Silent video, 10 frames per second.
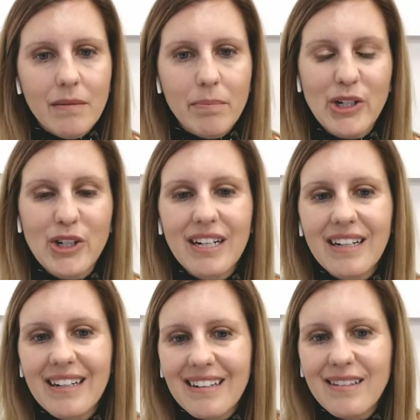but you're going
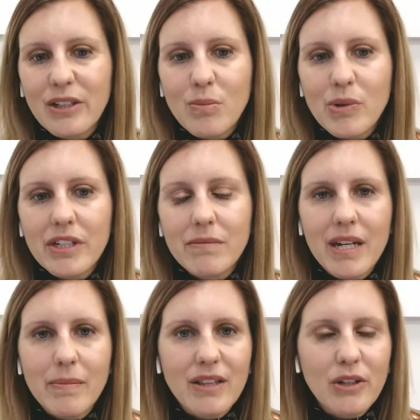to get a little more,
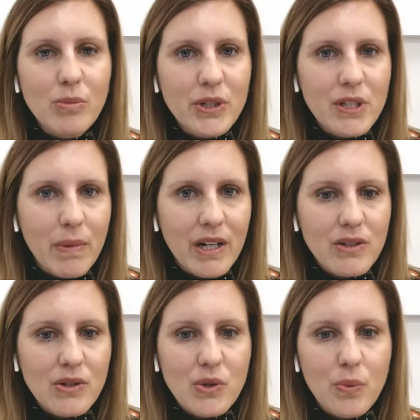maybe a little more
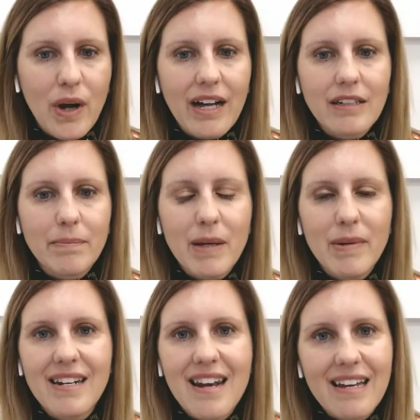sponsor swag, maybe a